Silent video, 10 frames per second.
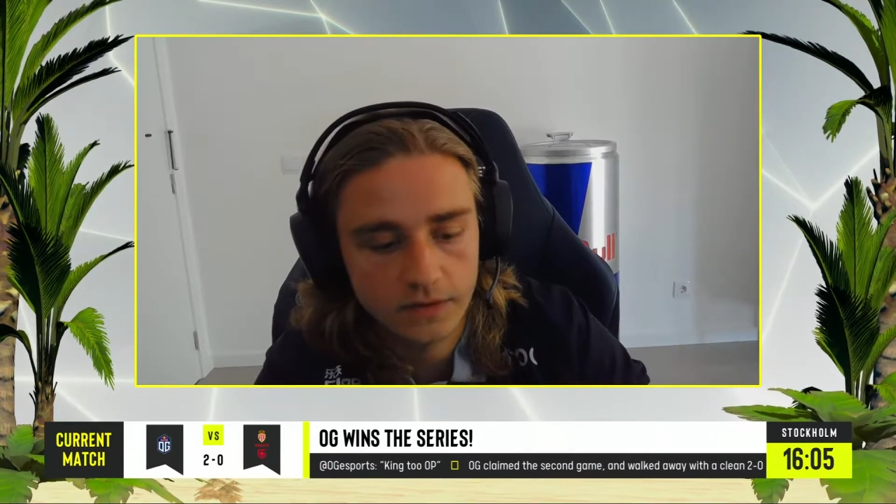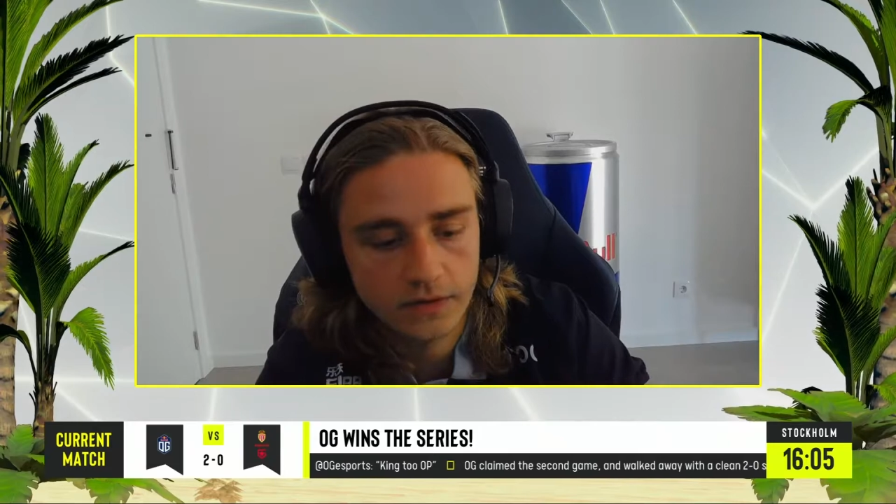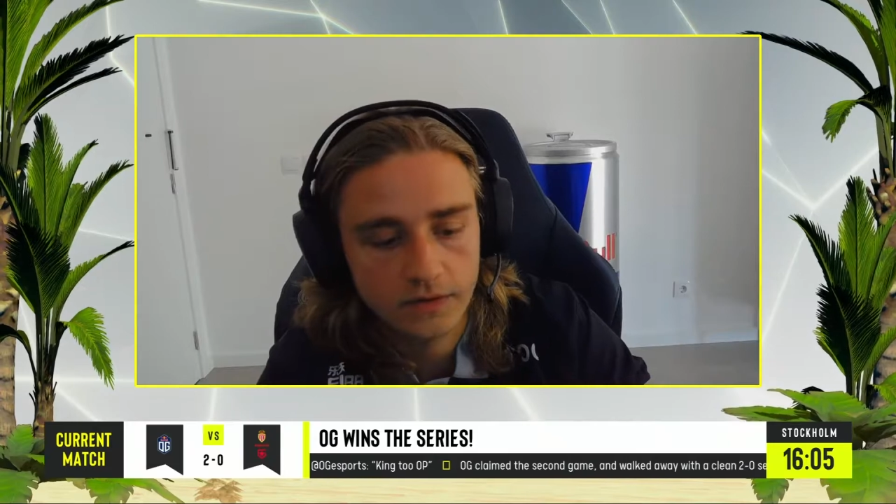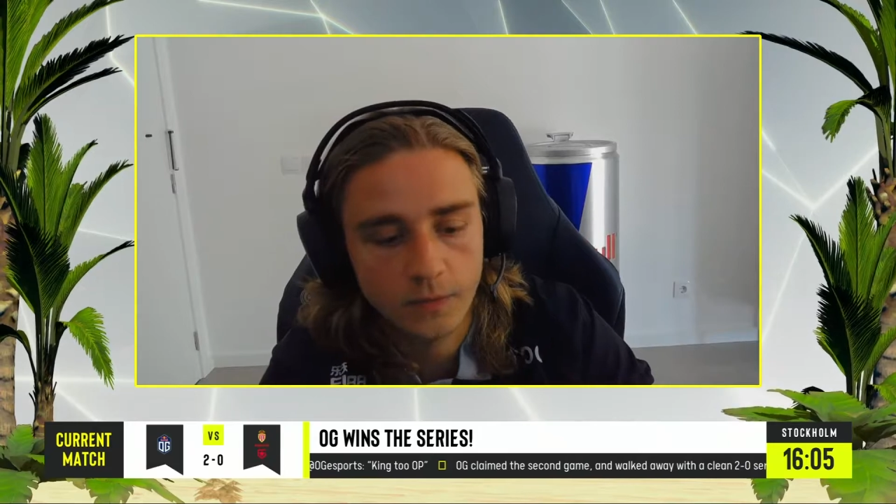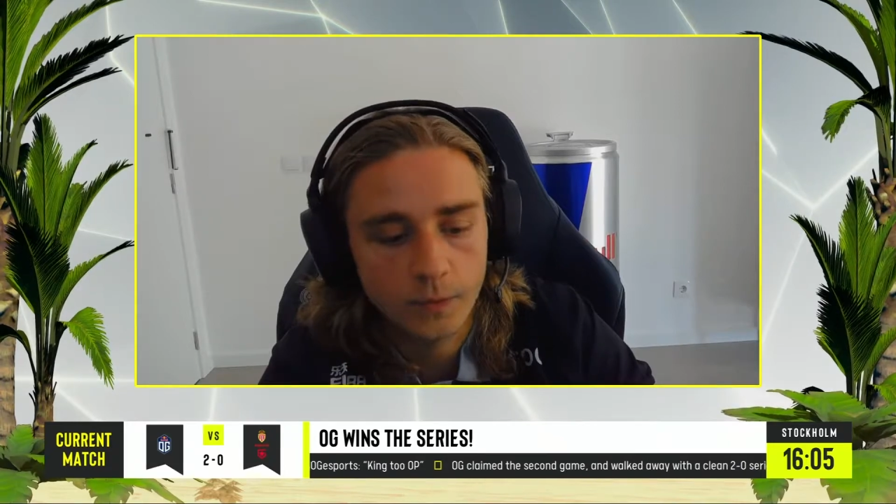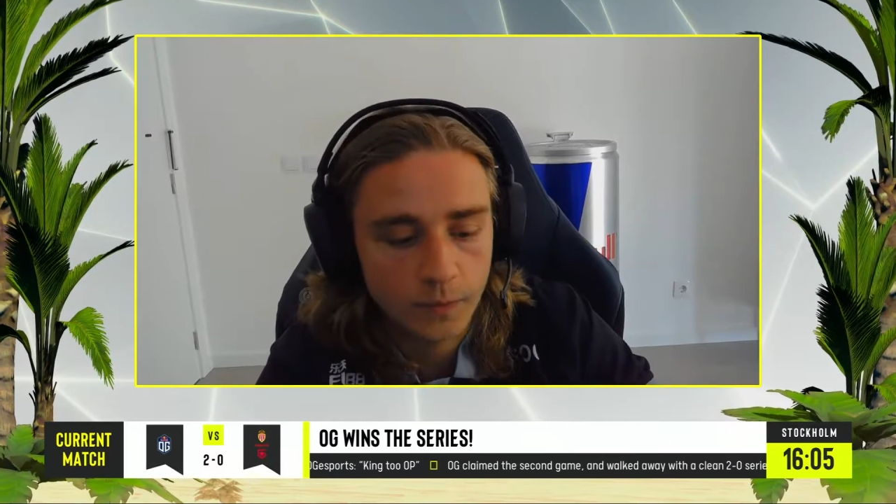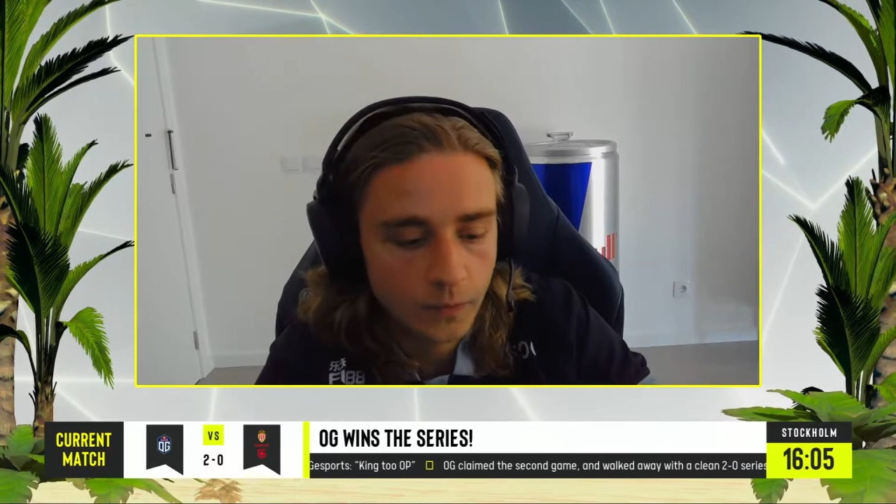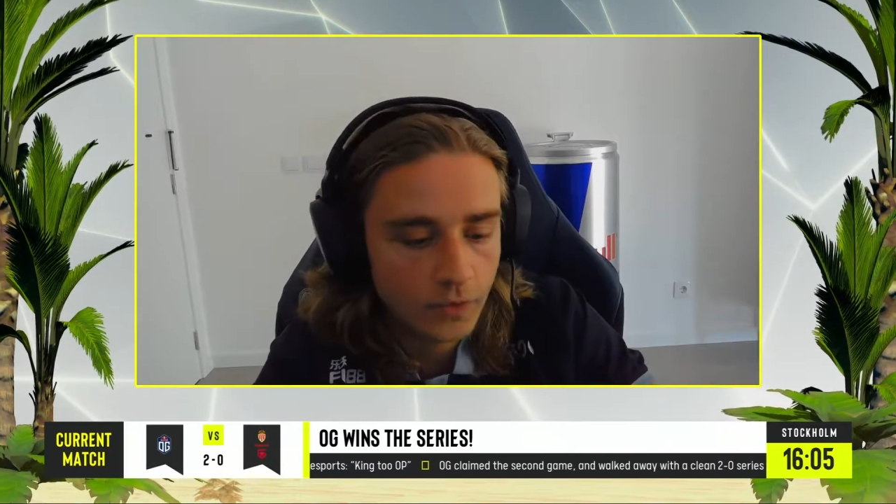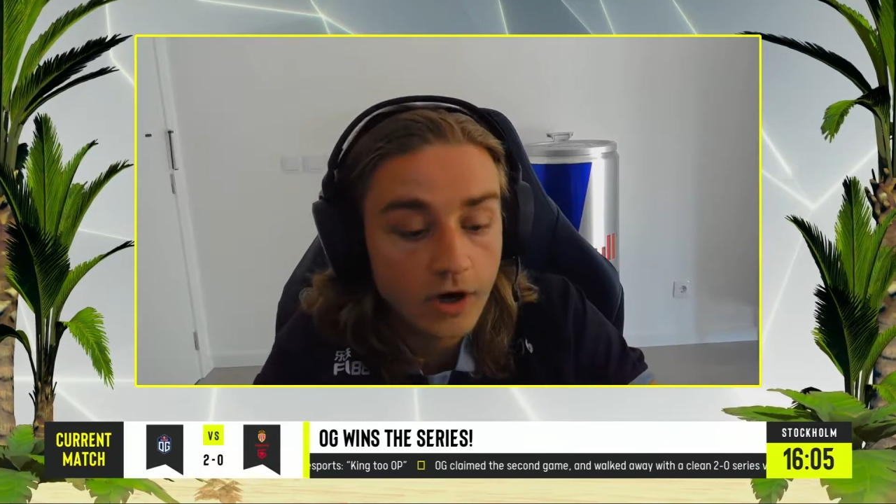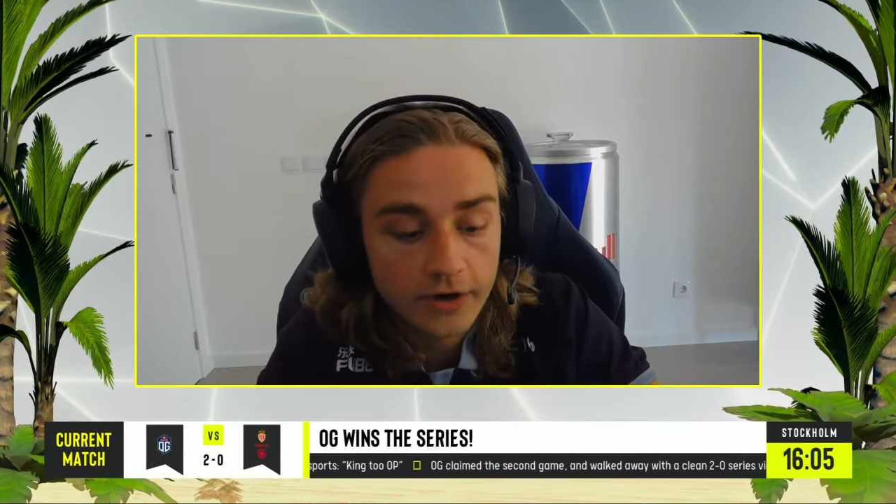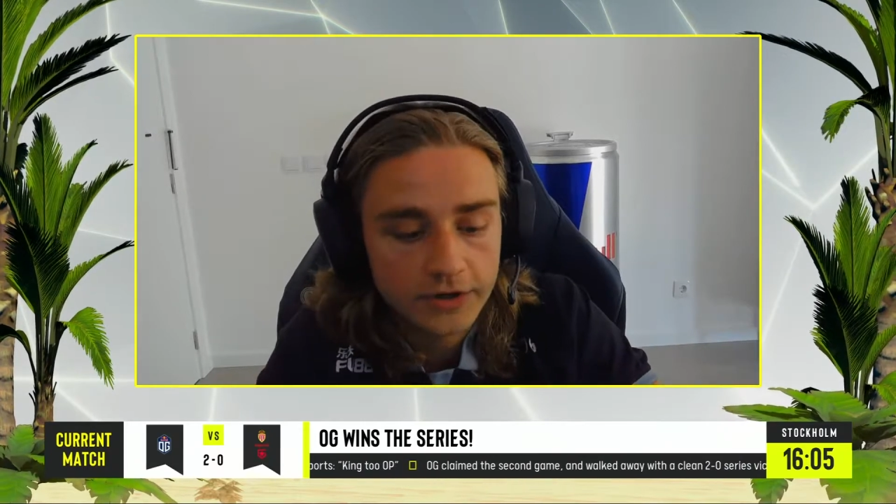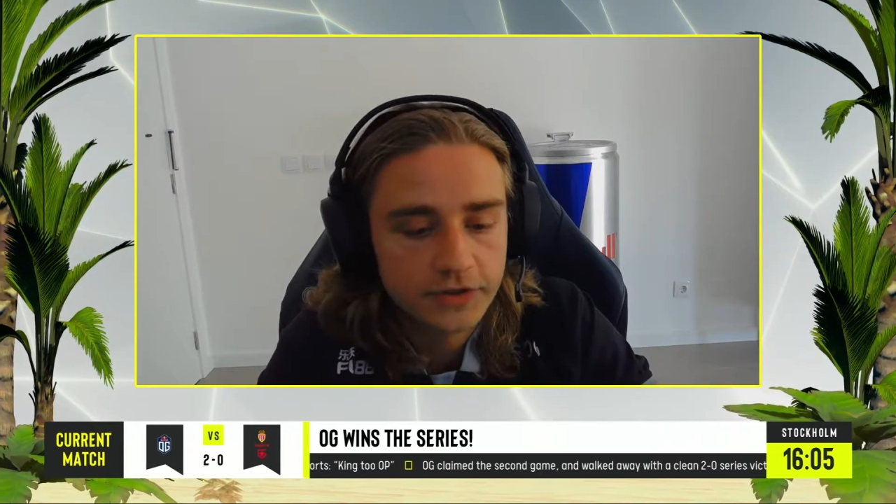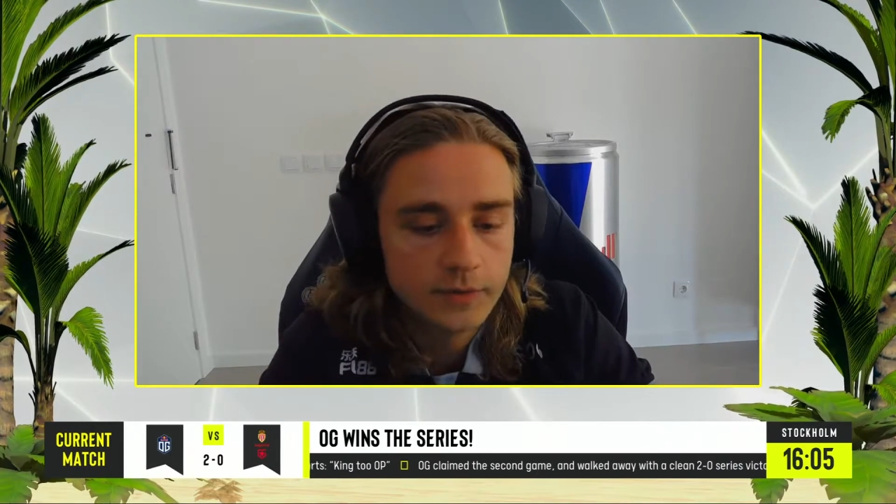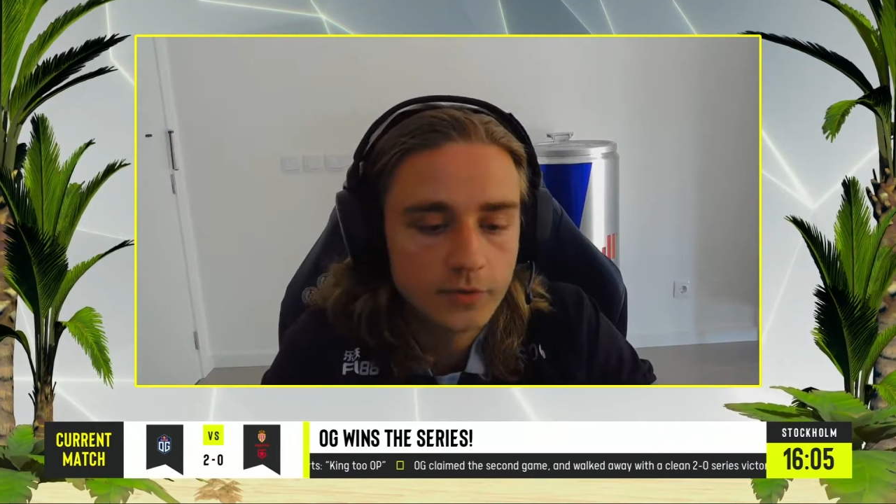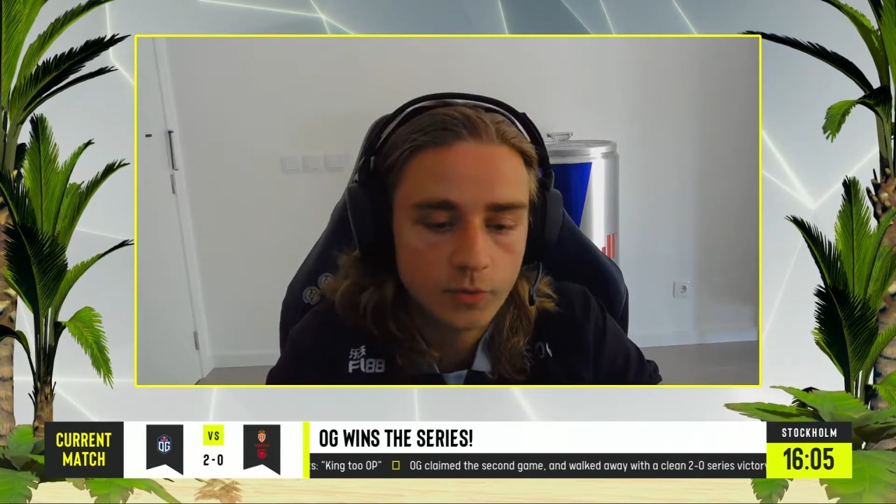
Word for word: uh, were are in teams